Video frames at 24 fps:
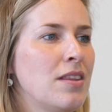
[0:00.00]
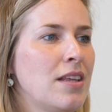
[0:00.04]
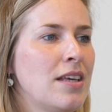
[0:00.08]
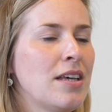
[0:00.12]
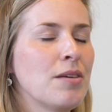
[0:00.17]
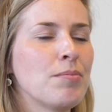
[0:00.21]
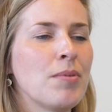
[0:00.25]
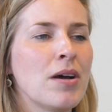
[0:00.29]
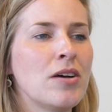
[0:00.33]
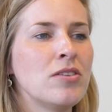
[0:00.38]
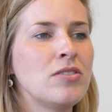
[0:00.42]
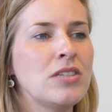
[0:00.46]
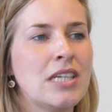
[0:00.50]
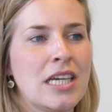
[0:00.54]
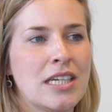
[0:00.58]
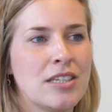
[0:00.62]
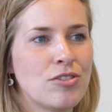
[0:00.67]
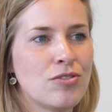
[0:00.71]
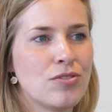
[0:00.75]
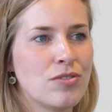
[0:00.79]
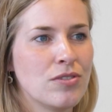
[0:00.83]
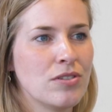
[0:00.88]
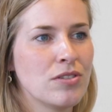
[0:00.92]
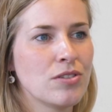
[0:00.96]
think about the
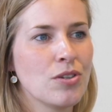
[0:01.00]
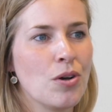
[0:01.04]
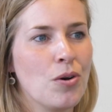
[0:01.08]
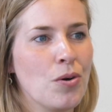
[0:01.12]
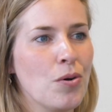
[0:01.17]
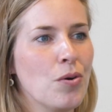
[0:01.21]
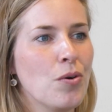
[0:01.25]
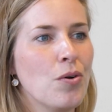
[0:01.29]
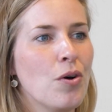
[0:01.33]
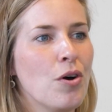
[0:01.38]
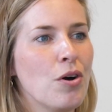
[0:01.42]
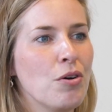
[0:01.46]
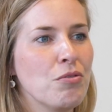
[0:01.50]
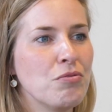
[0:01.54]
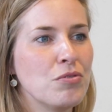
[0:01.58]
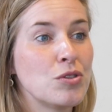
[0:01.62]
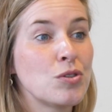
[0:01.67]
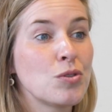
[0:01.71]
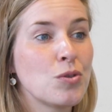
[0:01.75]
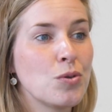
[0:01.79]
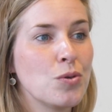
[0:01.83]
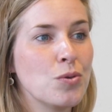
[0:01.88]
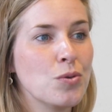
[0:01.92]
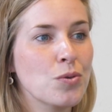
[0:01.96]
entrance hall of
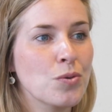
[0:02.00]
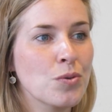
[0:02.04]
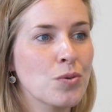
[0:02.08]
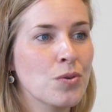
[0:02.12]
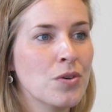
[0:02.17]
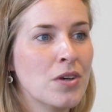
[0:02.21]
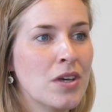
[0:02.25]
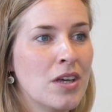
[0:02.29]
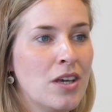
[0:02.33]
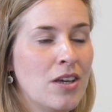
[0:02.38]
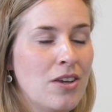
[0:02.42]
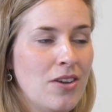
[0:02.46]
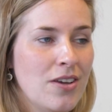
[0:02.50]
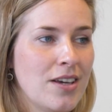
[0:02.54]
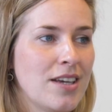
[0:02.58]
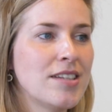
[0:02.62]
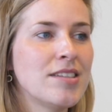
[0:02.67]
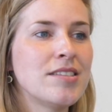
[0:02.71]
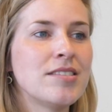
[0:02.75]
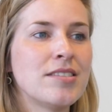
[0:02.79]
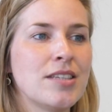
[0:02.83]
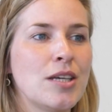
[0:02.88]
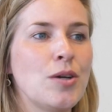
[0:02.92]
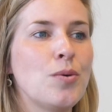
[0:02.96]
a school, you
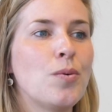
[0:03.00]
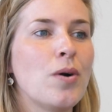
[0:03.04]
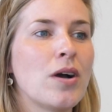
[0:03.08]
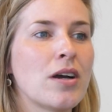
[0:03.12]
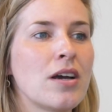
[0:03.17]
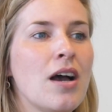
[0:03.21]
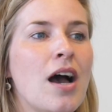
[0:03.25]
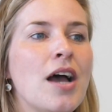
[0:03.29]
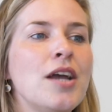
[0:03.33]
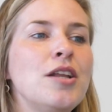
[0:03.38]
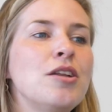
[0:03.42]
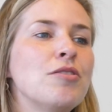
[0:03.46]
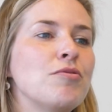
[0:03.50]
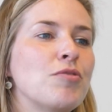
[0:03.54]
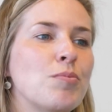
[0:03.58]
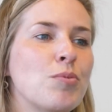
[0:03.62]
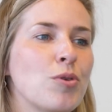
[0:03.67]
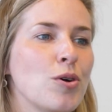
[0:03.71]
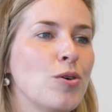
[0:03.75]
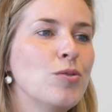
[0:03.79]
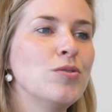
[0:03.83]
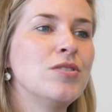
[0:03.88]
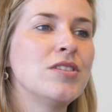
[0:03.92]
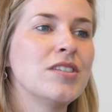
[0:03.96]
can see what kind of
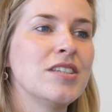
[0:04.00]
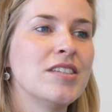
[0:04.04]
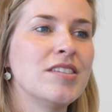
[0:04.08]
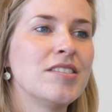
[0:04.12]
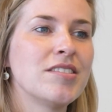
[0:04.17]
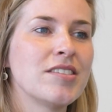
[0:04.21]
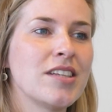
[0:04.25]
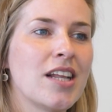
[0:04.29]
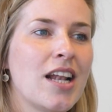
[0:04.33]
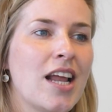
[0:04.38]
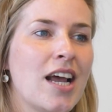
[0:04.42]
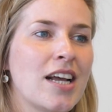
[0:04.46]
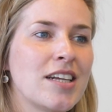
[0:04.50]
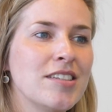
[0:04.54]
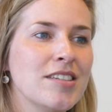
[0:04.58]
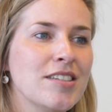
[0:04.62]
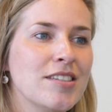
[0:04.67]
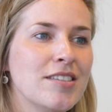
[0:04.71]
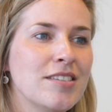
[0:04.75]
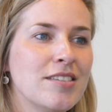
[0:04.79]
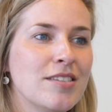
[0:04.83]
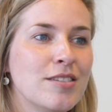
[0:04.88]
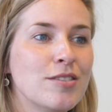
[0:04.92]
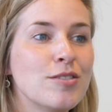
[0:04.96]
approach is
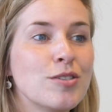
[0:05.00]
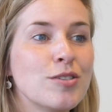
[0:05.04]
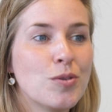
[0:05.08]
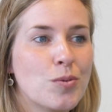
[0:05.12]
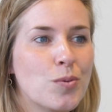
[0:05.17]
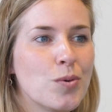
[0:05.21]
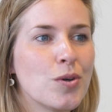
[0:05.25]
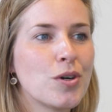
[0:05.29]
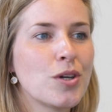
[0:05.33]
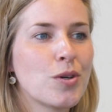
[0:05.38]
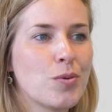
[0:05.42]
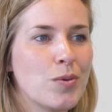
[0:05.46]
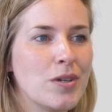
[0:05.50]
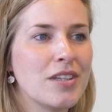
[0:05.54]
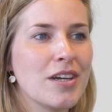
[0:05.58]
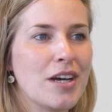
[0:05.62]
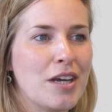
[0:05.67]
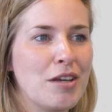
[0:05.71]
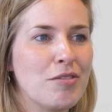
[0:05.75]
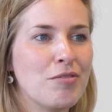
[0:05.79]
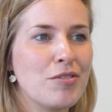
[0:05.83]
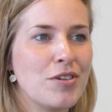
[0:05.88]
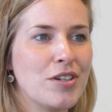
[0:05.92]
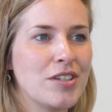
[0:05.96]
selected to work with
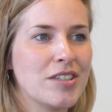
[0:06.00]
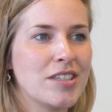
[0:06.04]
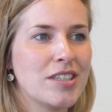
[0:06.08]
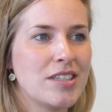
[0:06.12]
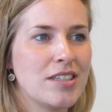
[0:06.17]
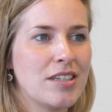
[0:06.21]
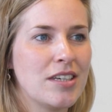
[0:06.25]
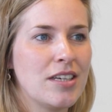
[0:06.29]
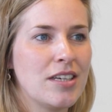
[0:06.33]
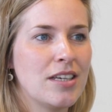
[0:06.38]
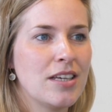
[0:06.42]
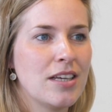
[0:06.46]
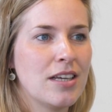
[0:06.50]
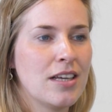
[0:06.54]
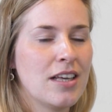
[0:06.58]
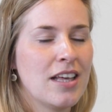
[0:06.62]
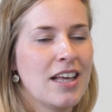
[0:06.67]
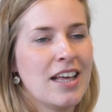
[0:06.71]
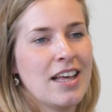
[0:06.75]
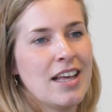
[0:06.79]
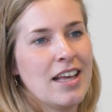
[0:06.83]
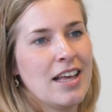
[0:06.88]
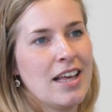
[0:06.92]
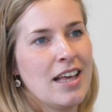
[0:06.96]
diversity.
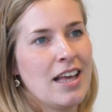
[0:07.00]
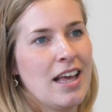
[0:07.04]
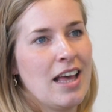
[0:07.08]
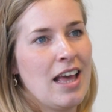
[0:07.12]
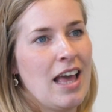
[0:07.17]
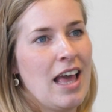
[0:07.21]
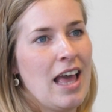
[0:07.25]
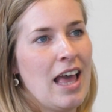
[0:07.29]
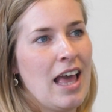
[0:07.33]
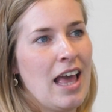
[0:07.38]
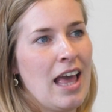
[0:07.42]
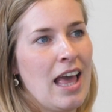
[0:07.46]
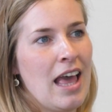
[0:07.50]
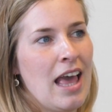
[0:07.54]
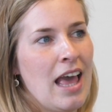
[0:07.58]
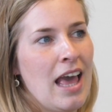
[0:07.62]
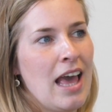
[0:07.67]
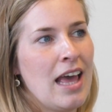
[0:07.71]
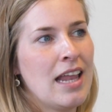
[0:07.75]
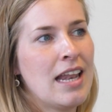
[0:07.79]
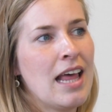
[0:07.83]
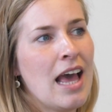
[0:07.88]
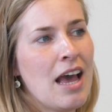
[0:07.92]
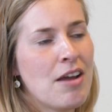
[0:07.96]

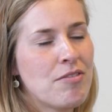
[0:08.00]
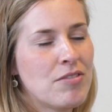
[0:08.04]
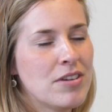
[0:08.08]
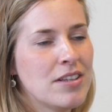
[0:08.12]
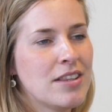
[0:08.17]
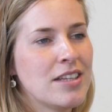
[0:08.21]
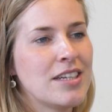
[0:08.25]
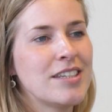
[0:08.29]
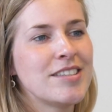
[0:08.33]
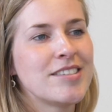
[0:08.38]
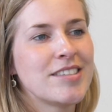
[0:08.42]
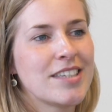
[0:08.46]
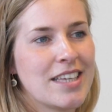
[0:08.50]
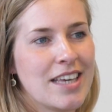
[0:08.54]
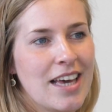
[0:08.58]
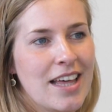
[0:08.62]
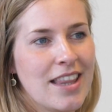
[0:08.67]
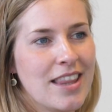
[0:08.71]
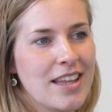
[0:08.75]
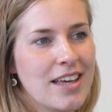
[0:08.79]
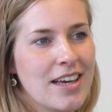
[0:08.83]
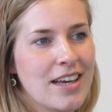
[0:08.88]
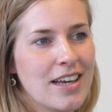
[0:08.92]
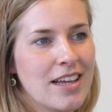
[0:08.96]
And everything
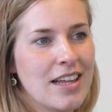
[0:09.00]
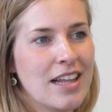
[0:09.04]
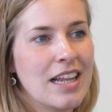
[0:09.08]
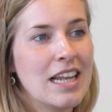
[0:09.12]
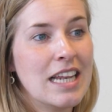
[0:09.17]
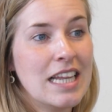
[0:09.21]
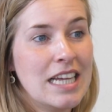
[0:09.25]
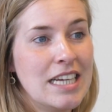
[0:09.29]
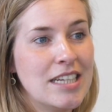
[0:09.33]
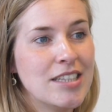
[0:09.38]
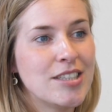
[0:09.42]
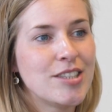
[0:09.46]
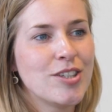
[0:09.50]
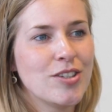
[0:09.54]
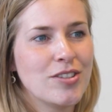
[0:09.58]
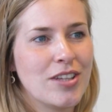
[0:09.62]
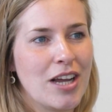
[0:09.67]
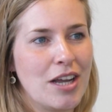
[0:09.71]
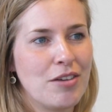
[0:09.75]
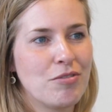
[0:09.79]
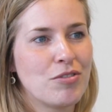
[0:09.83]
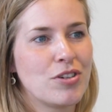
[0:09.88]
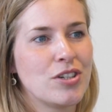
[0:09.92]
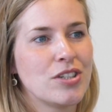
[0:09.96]
together leads to
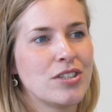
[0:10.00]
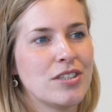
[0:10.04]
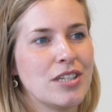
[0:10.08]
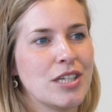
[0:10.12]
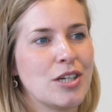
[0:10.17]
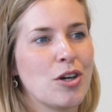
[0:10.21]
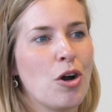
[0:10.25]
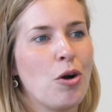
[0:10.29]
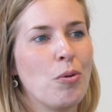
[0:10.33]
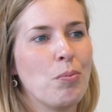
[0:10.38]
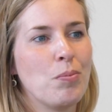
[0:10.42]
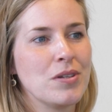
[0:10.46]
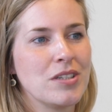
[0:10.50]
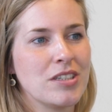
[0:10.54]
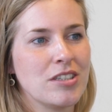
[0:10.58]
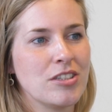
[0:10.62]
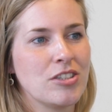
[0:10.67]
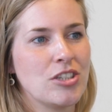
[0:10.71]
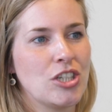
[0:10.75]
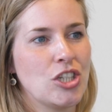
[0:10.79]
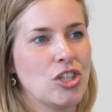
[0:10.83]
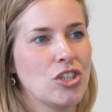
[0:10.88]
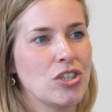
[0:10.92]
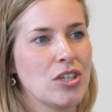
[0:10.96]
diversity
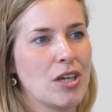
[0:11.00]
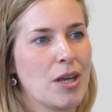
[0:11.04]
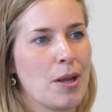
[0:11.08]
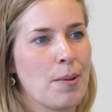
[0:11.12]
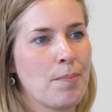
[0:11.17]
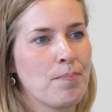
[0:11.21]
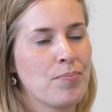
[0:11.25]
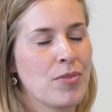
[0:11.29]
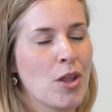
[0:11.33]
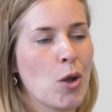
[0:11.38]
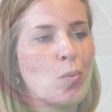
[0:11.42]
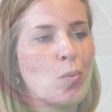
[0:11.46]
competent teaching,